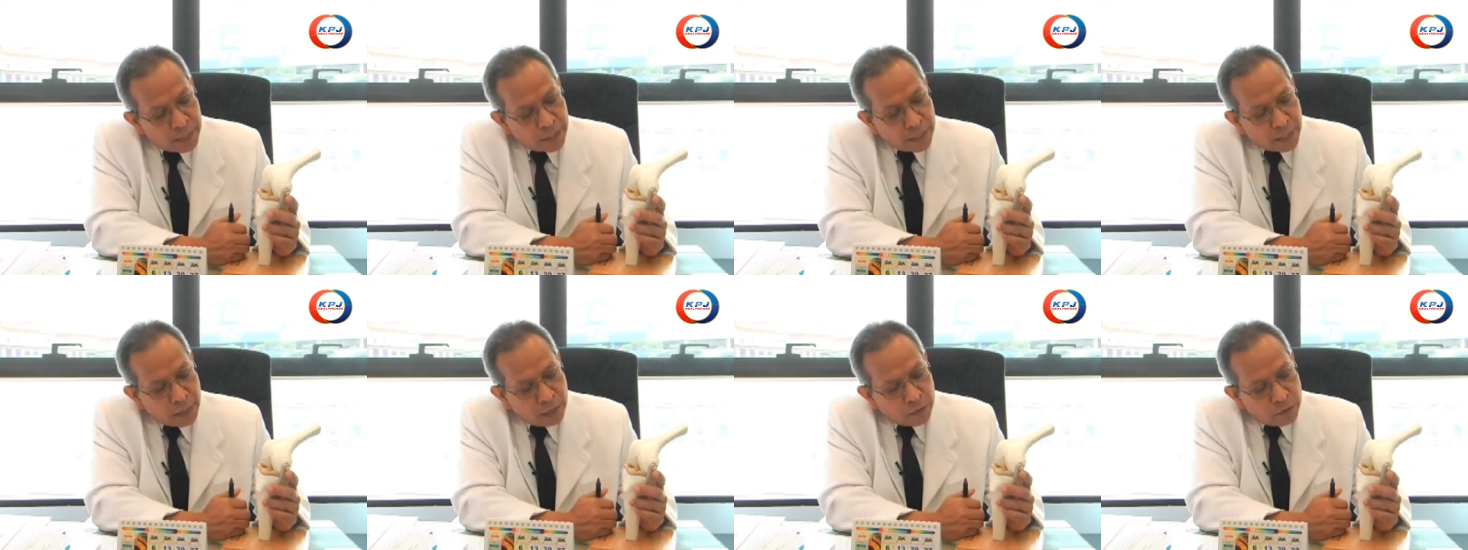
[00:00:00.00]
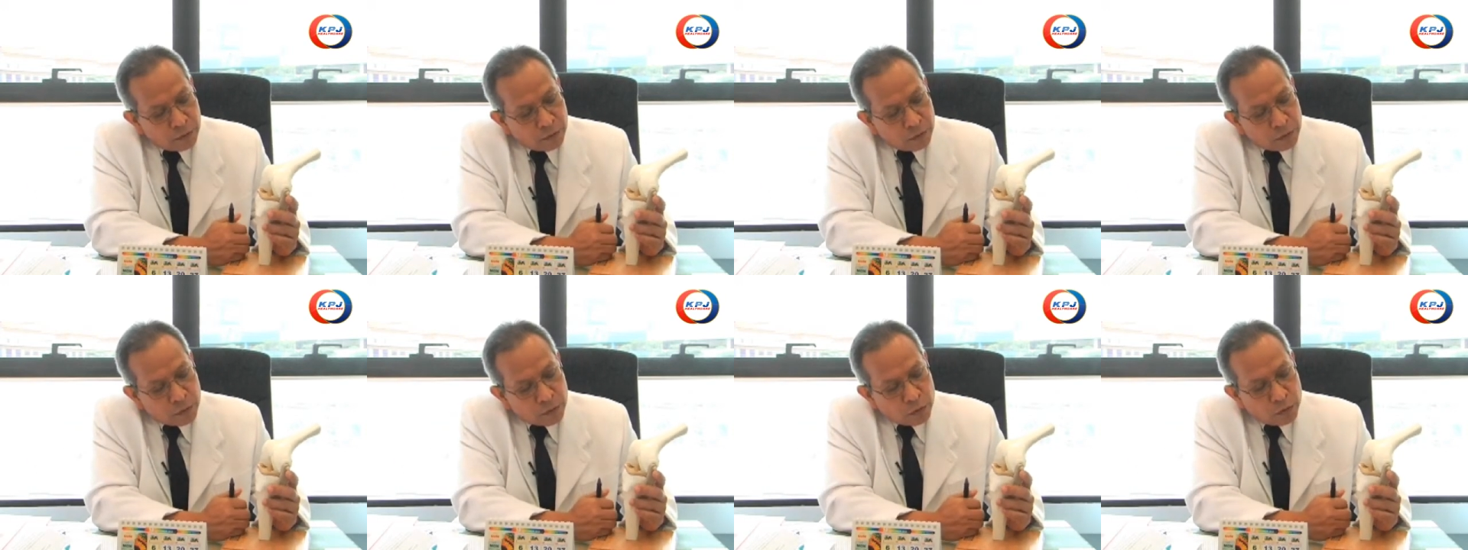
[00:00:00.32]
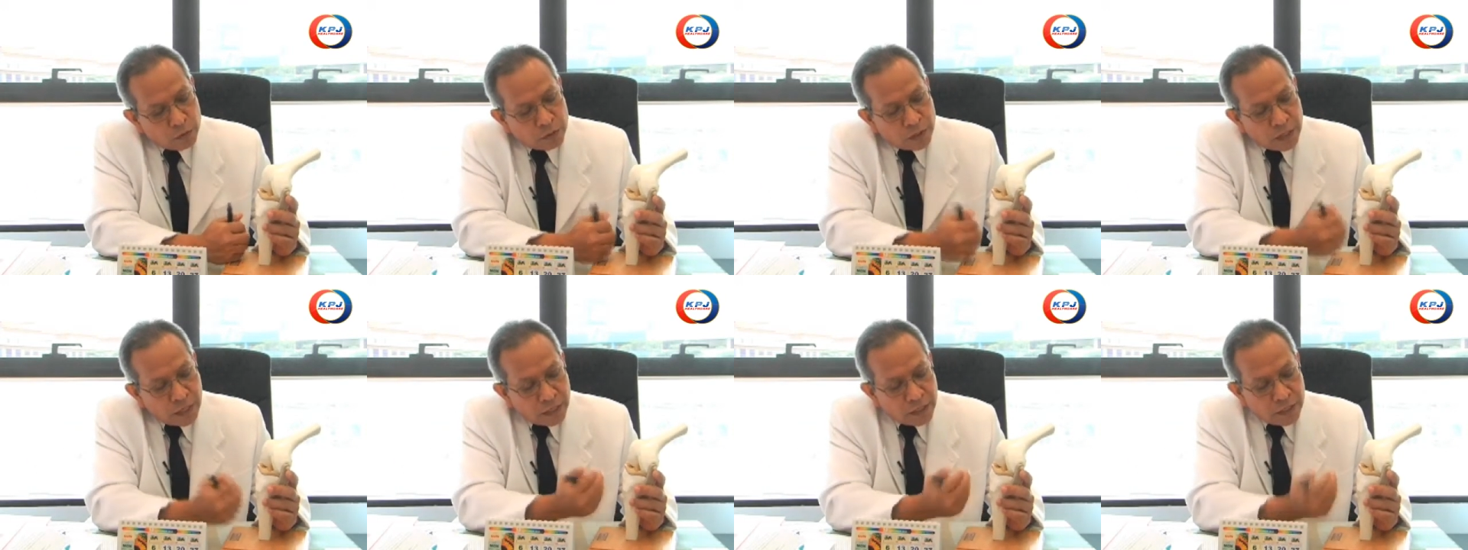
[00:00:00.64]
Now,
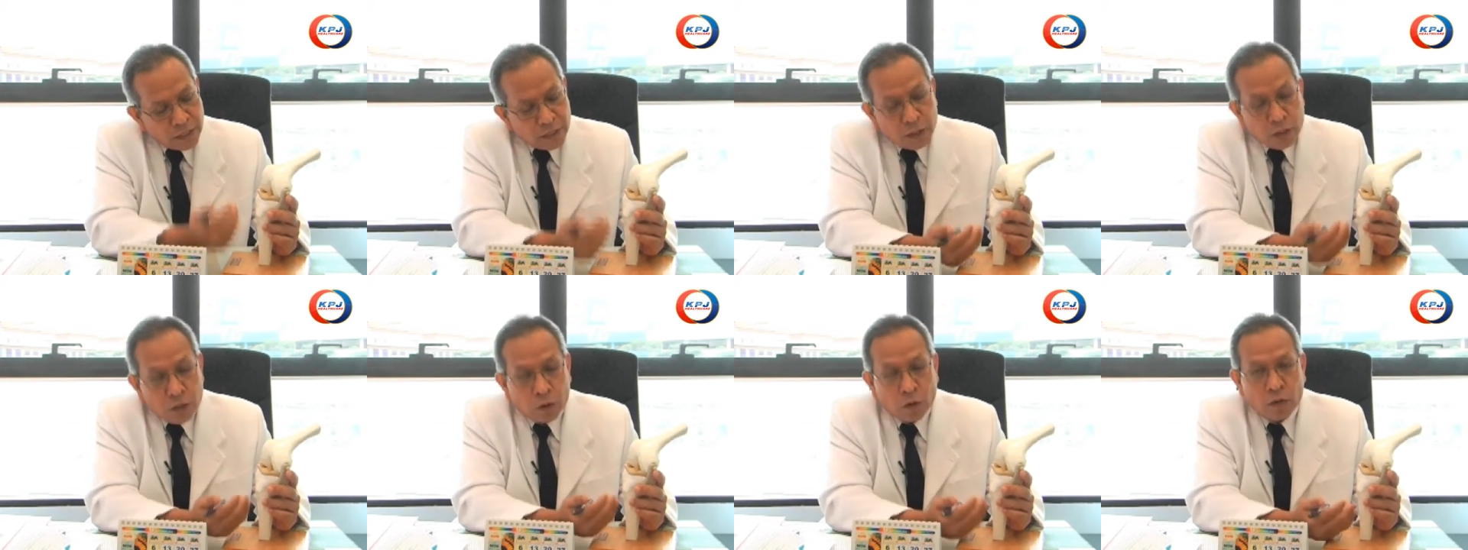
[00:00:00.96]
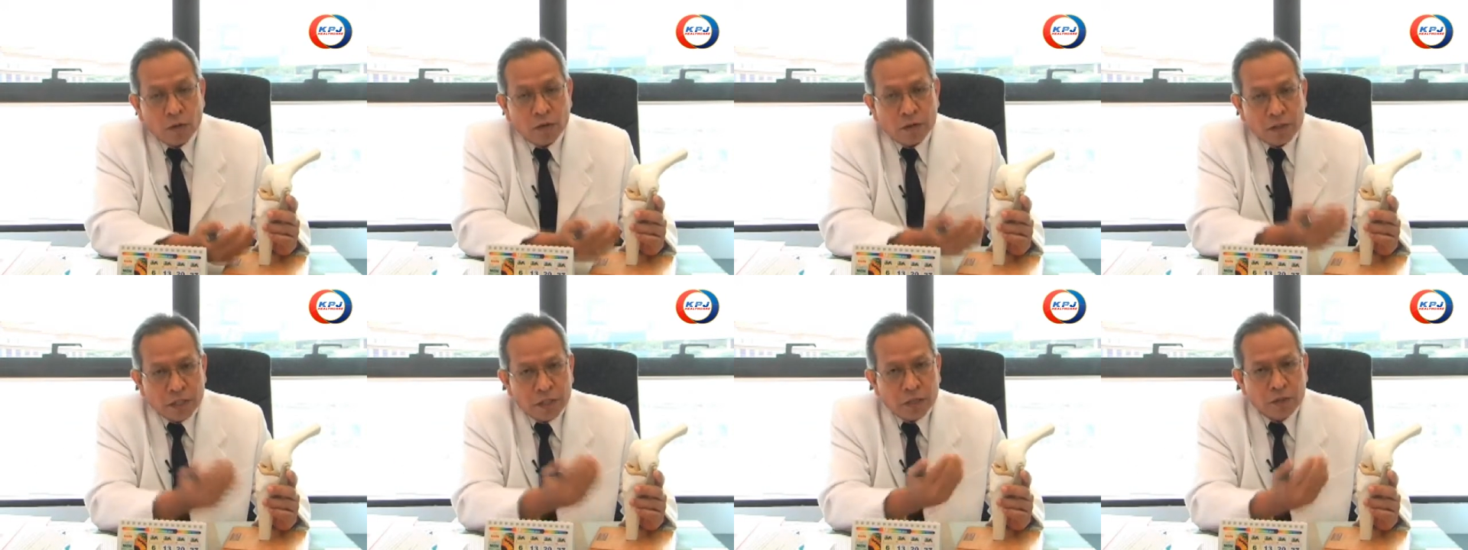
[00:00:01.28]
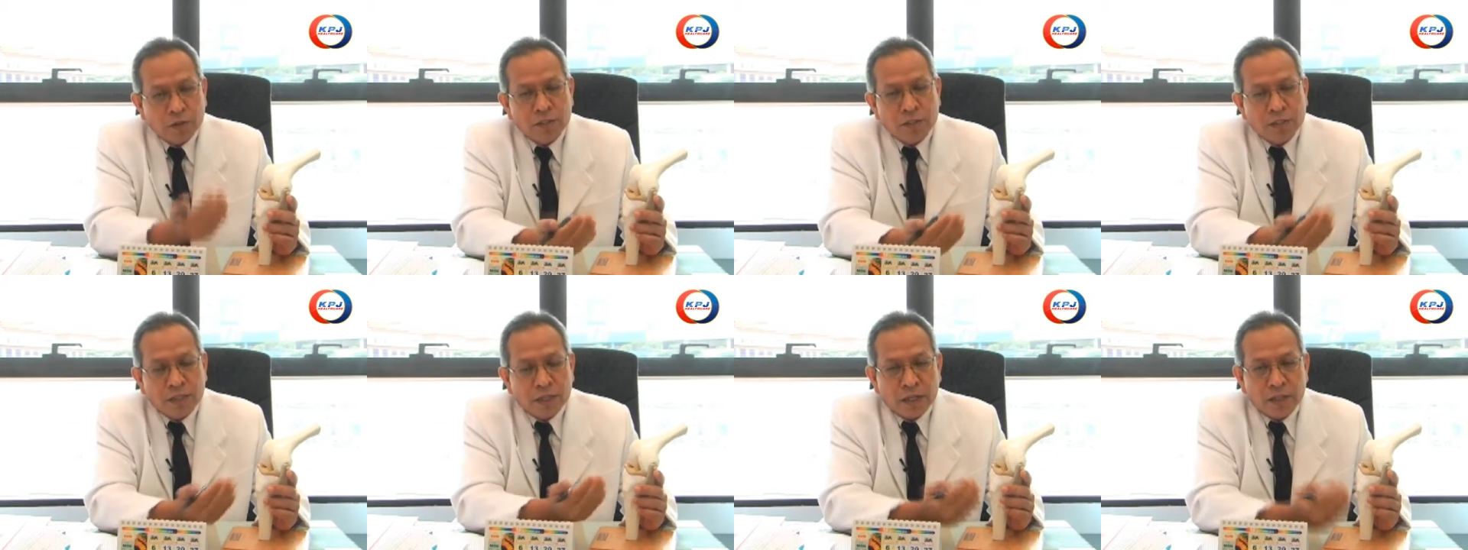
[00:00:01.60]
so that is called
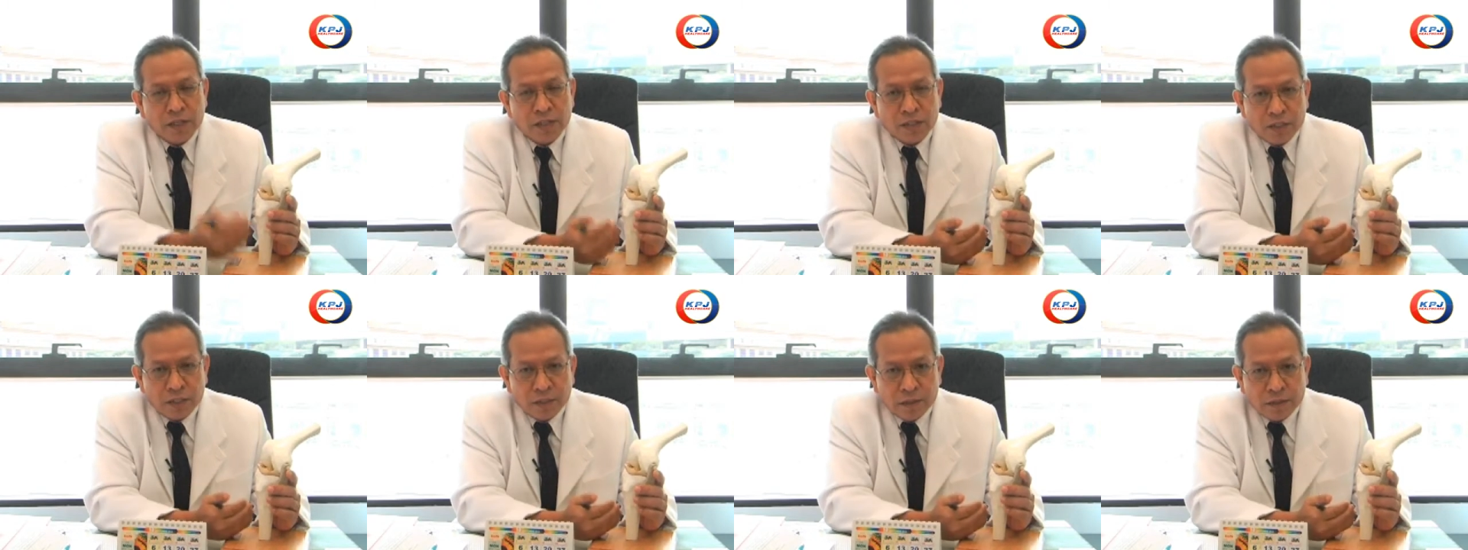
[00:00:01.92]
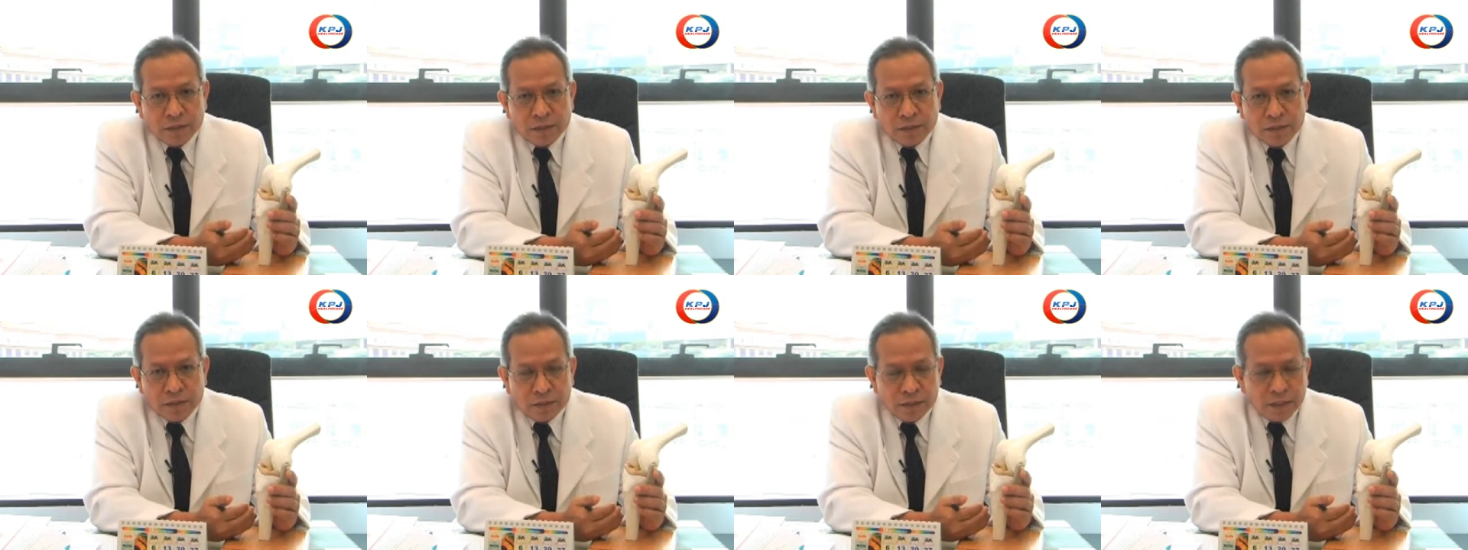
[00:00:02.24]
reconstruction.